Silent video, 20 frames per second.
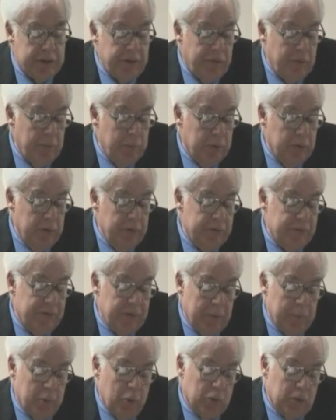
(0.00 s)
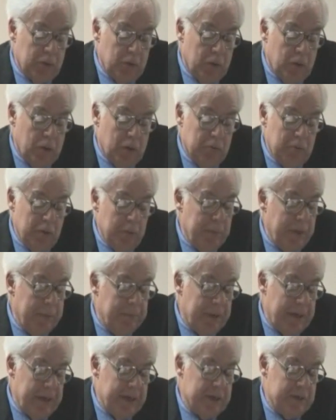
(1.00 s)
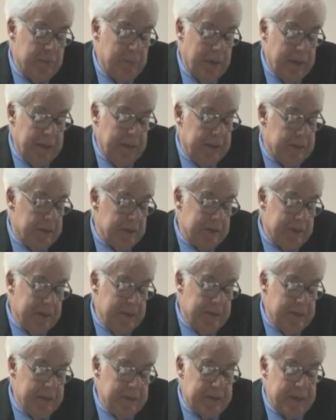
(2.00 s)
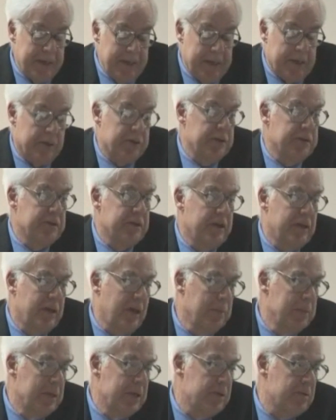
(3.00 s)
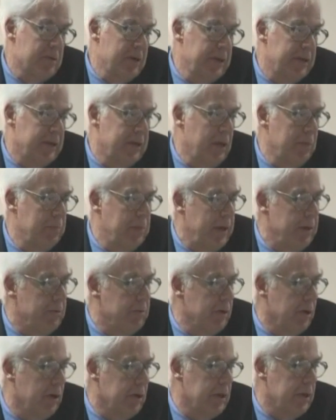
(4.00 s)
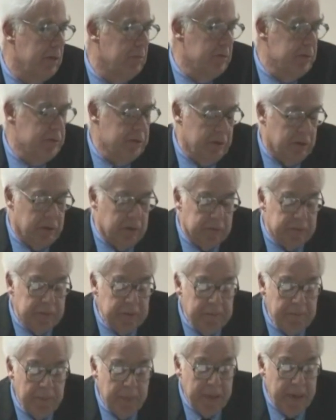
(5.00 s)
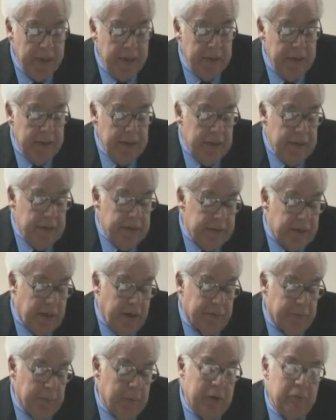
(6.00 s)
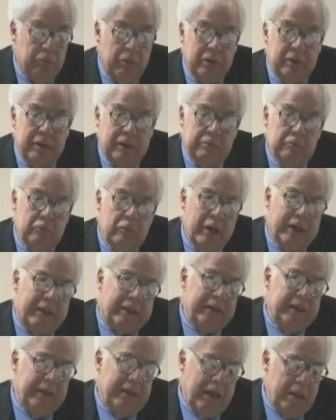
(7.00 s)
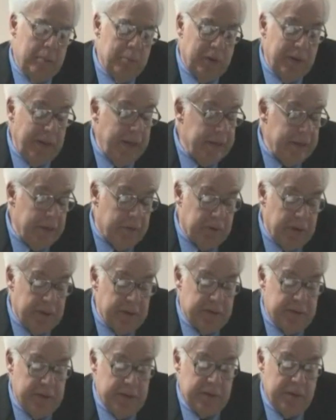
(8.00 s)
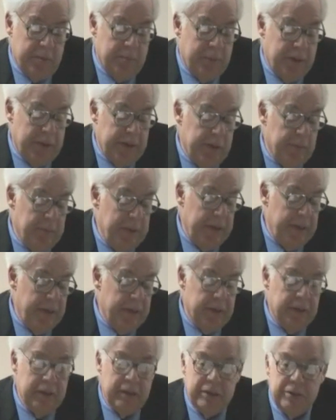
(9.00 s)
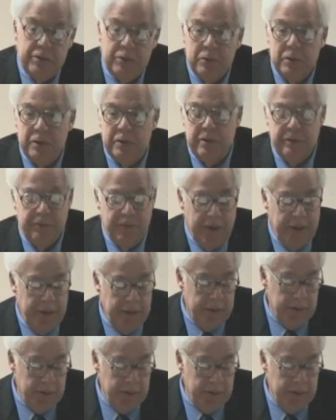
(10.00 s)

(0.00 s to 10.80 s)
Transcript: of the Berufsverbot law will be passed by legislators anxious to demonstrate their patriotic resolve. The government will quickly label any criticism by the media a source of aid